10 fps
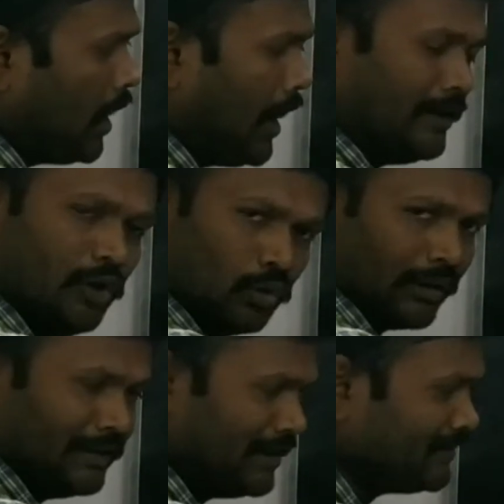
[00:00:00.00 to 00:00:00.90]

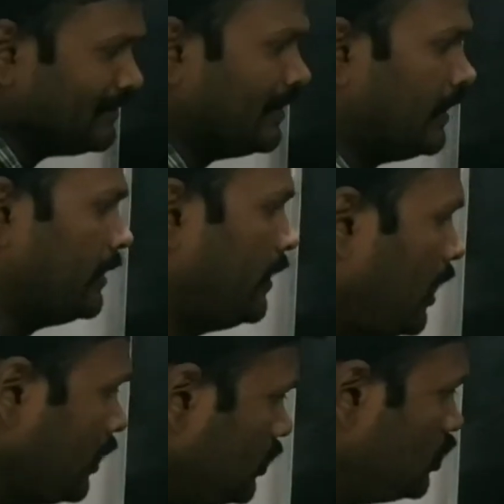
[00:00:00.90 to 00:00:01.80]
unneutral, that is a
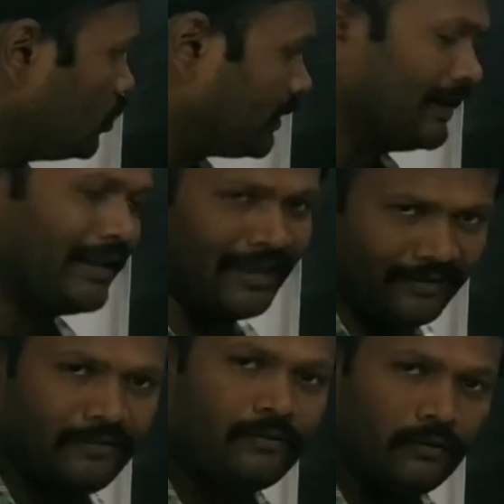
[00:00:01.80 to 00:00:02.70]
not neutral
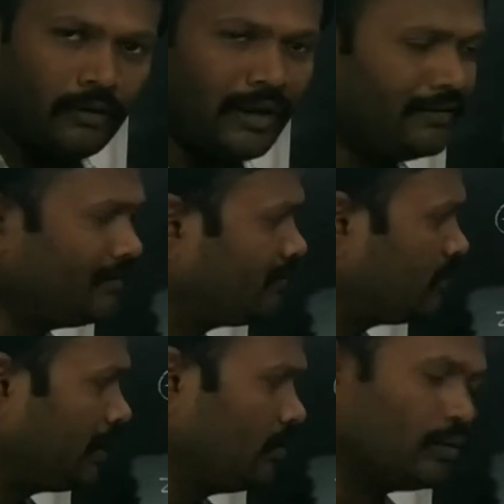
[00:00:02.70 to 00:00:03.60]
case. Okay, this is
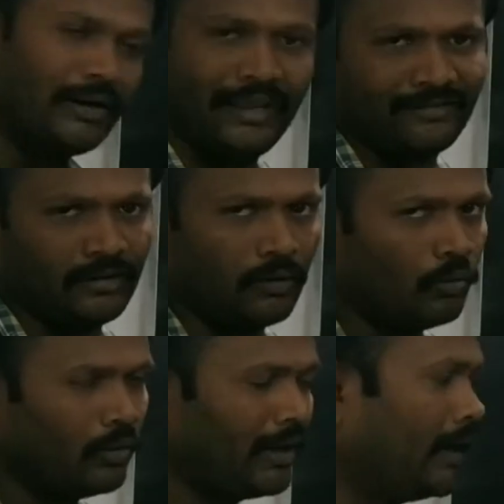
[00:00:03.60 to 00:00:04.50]
not a neutral case now.
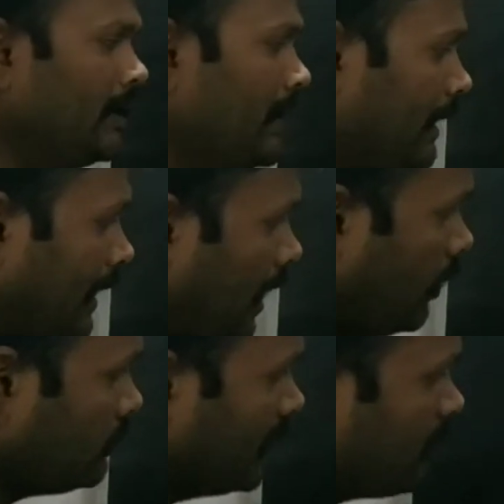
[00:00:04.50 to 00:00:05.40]
Okay,
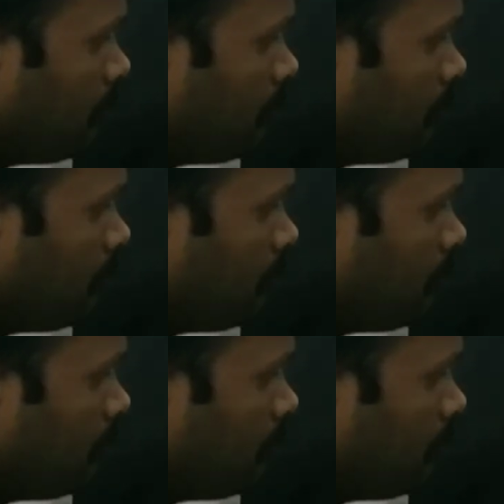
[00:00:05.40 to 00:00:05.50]
now these